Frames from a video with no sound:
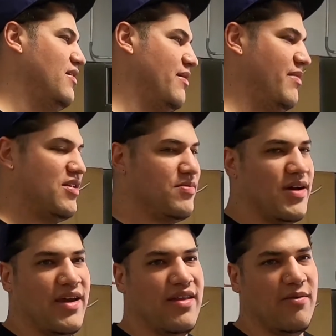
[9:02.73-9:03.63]
I might as
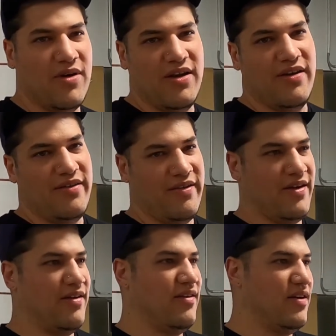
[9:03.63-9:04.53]
well get the 100.
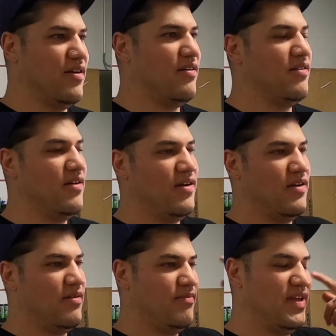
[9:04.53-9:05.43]
You know,
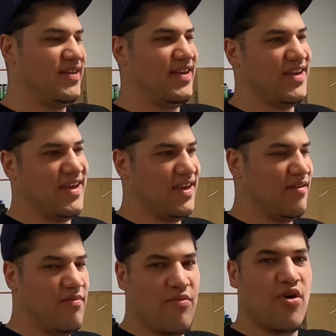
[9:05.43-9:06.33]
me
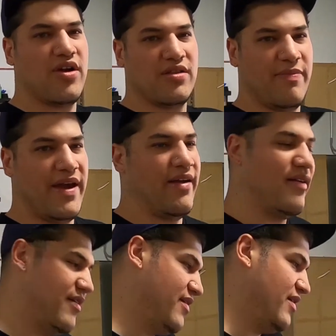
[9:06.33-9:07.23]
thinking more is better,
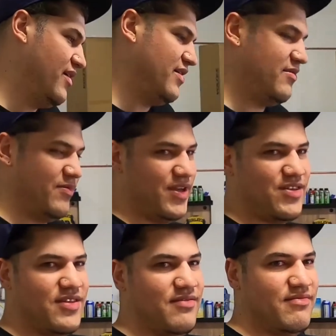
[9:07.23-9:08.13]
which
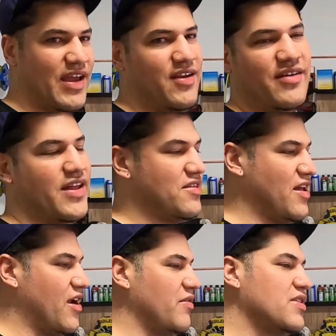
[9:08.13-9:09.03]
I know that's
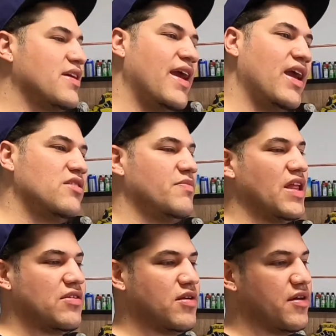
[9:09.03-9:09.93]
not always the case, but
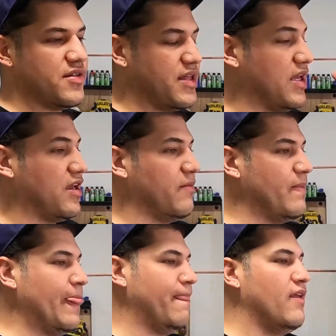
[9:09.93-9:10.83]
that's what I was thinking.
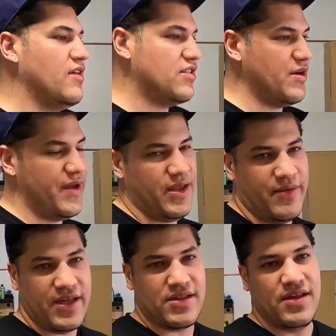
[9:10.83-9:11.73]
So
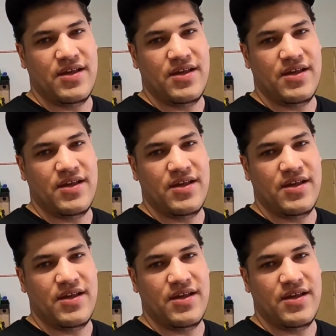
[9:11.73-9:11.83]
anyways,